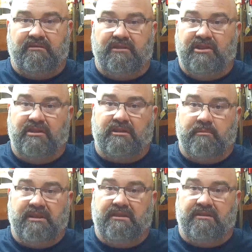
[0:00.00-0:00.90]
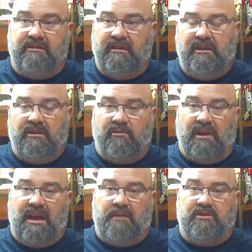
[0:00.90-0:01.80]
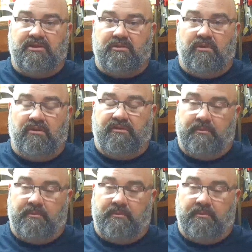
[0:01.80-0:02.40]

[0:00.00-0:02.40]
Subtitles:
gun can be as reliable as you want.